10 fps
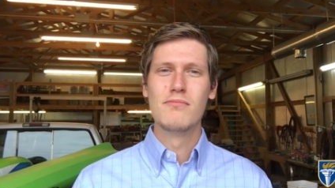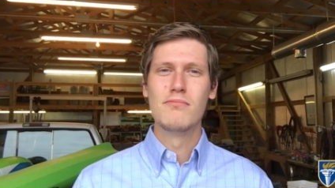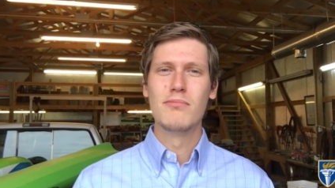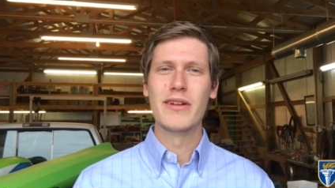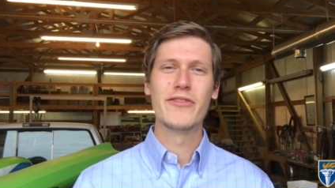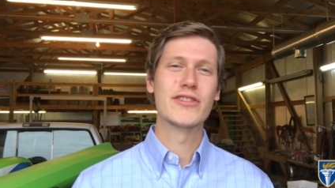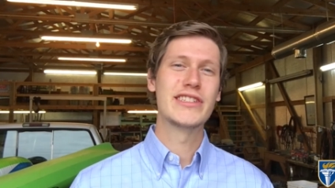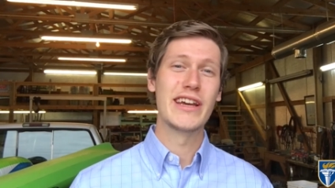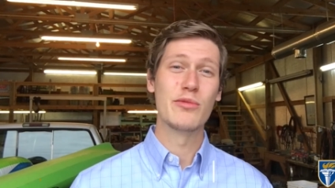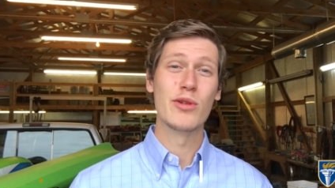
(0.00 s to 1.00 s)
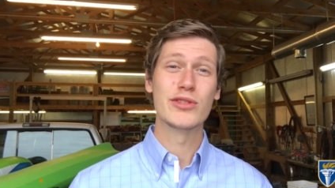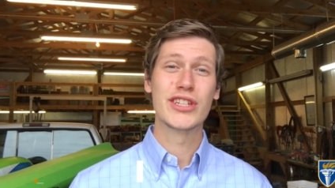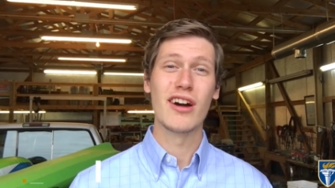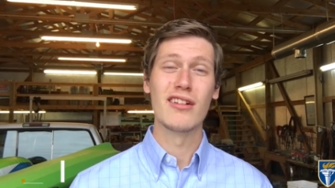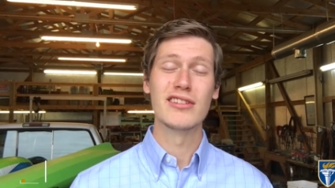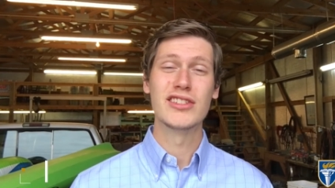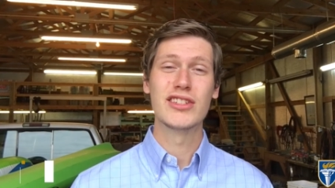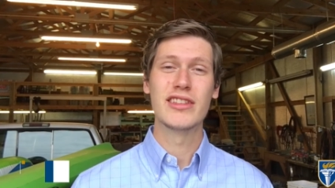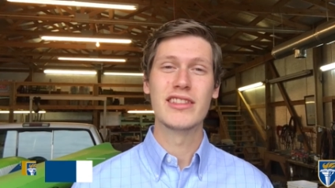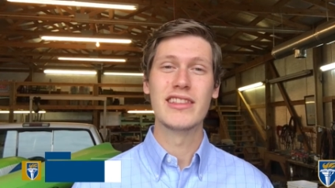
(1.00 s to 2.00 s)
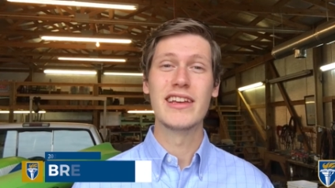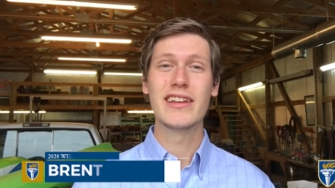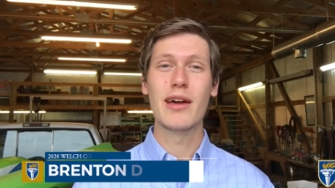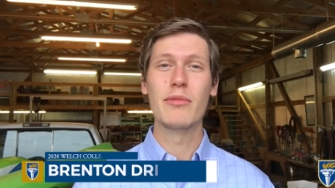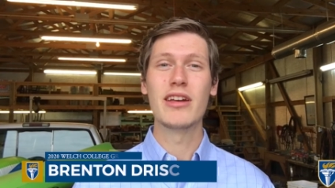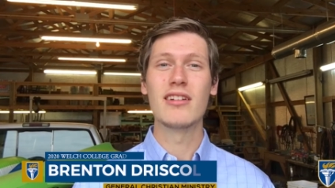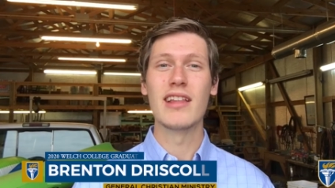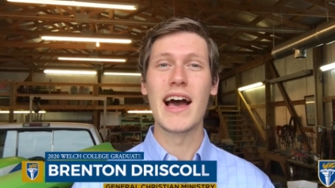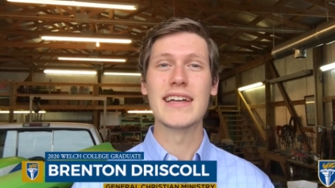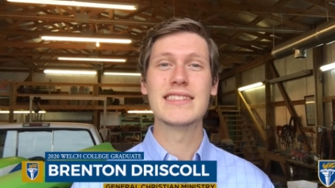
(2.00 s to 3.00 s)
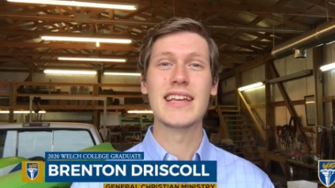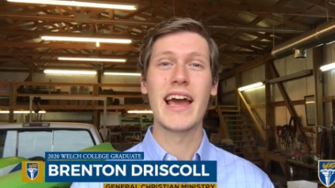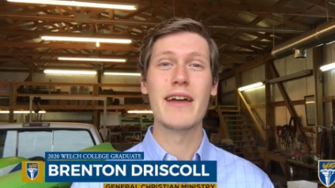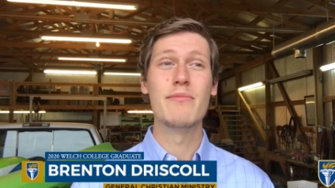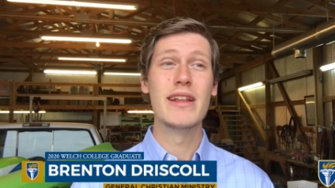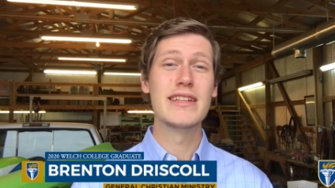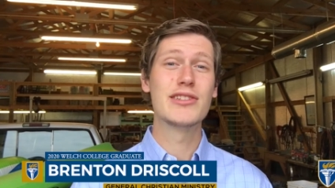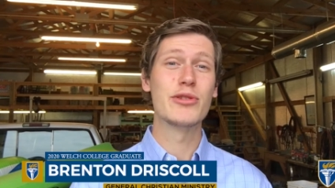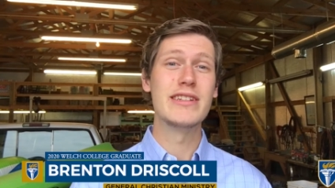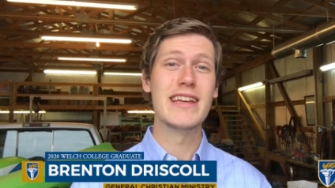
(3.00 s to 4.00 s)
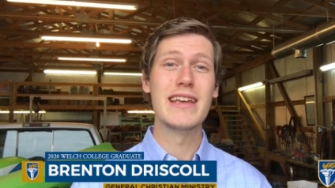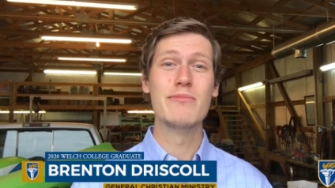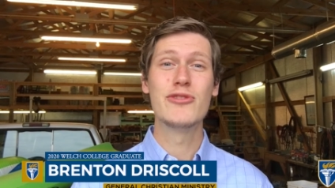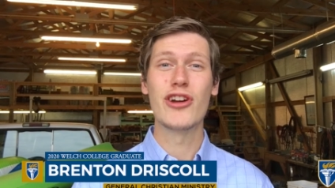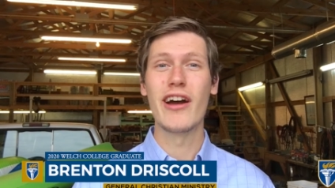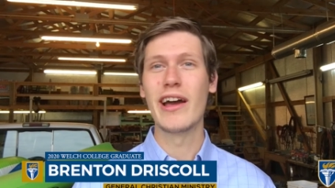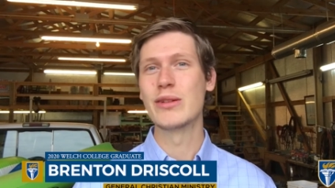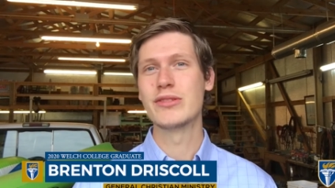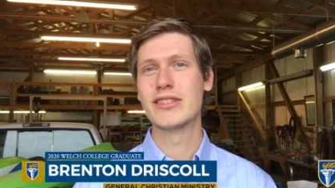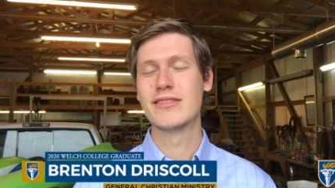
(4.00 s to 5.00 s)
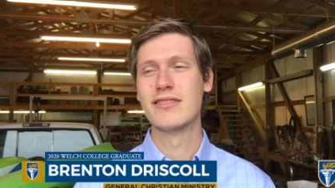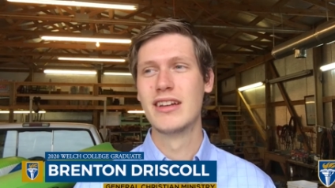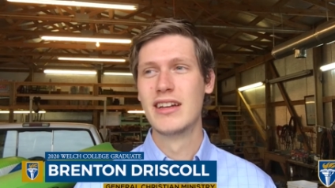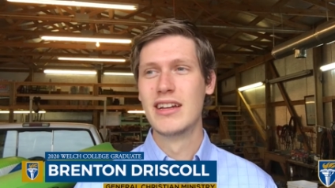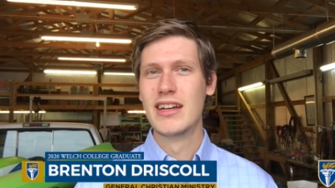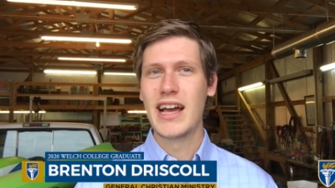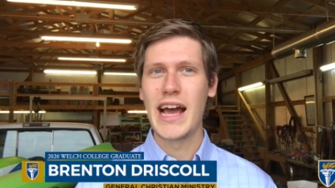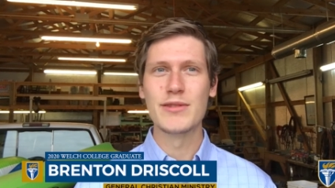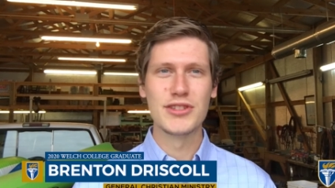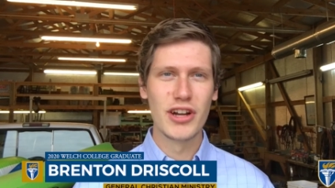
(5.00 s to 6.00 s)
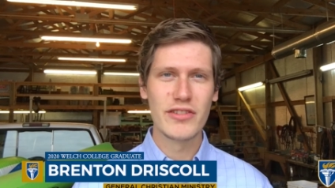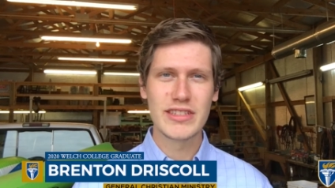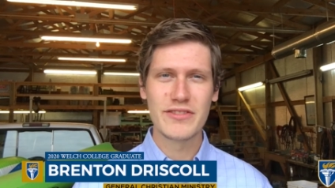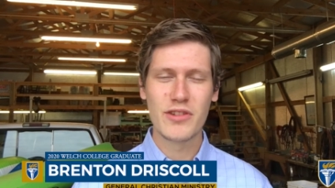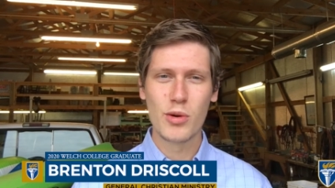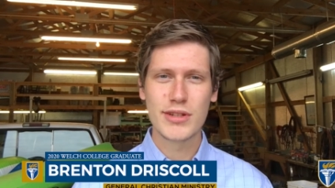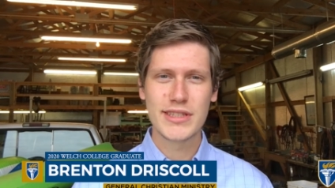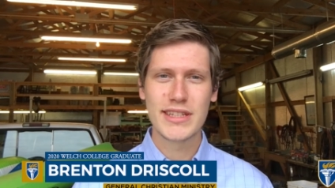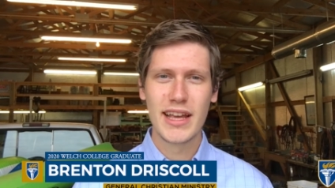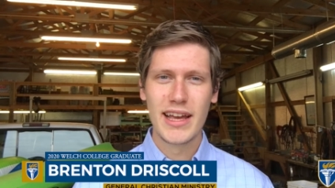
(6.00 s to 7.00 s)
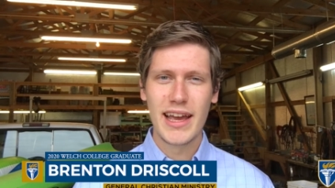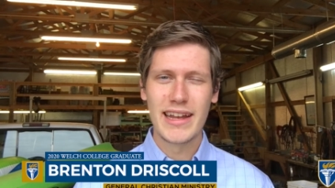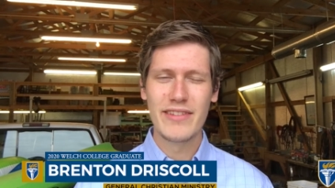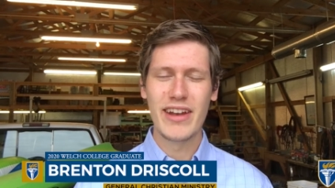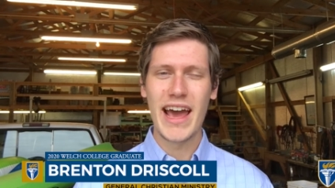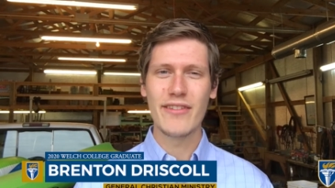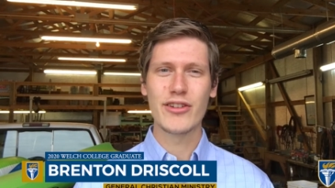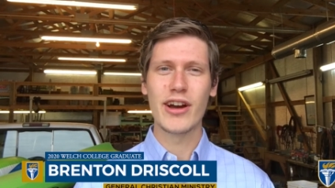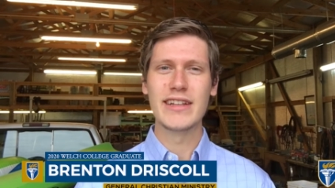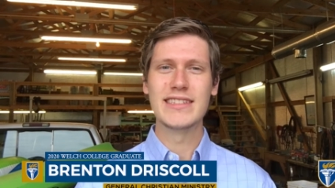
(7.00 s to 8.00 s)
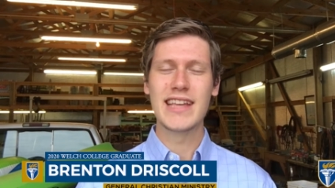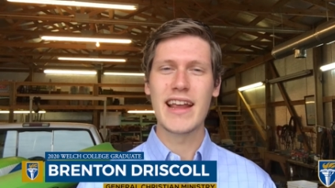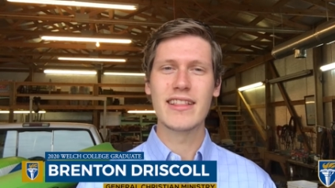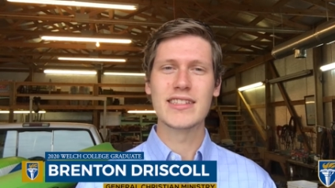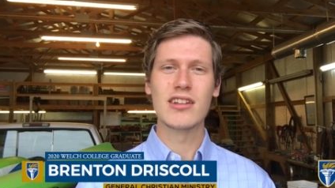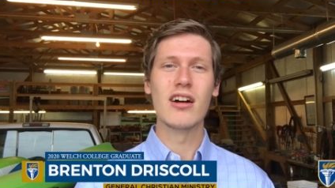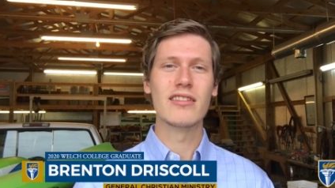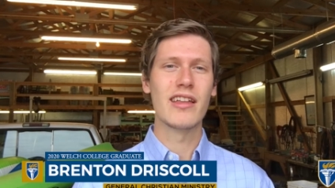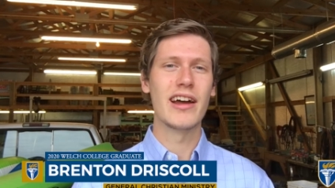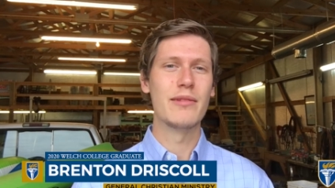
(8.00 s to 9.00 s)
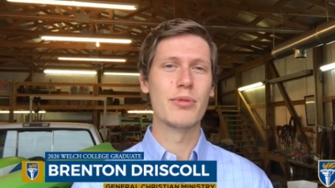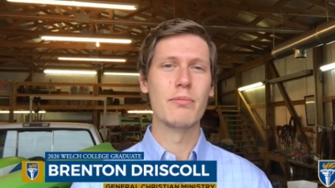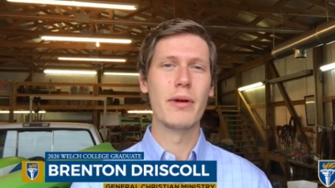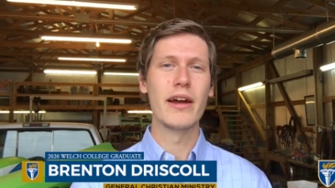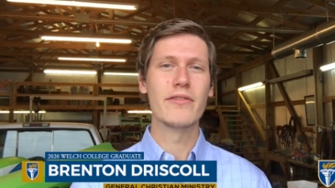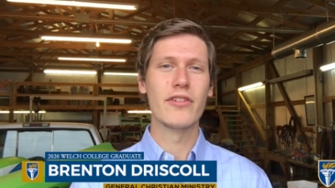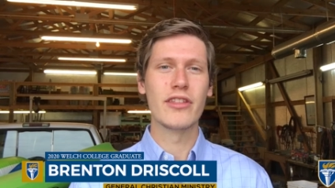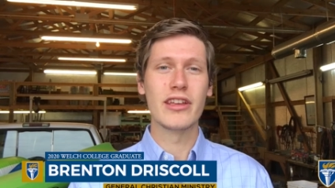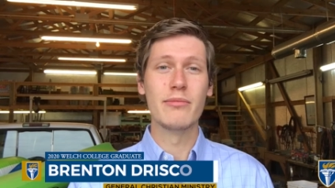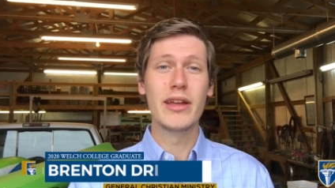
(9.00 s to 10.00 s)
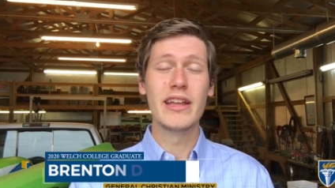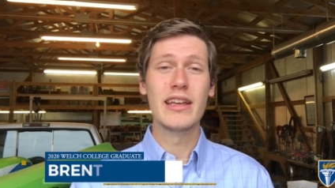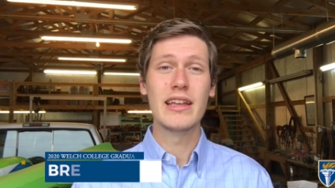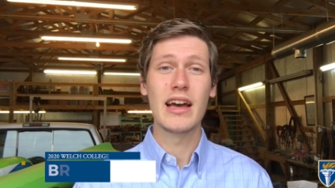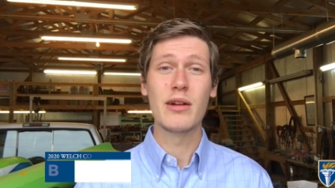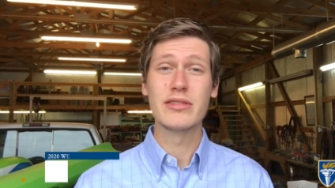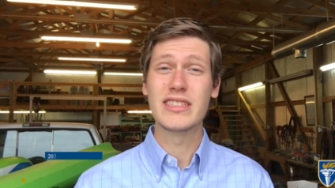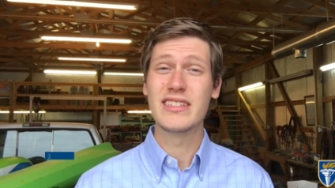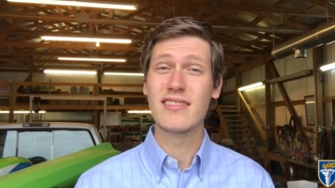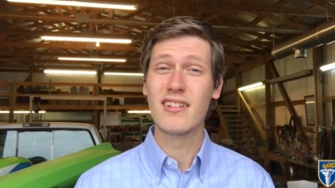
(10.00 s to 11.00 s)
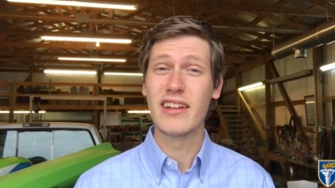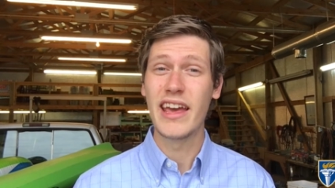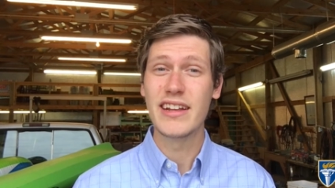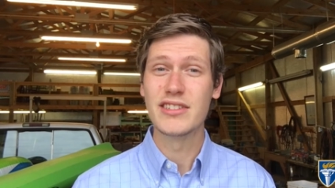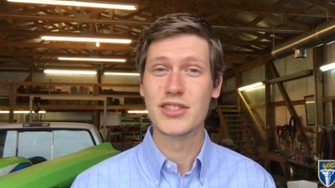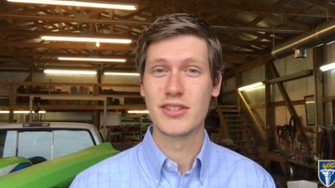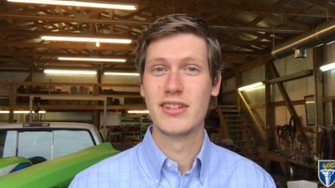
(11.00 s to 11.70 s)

My first day at Welch College, the incoming class had ministry team tryouts. I was nervous, of course, and even after I'd sang the song that I'd prepared for the committee, I was still on edge.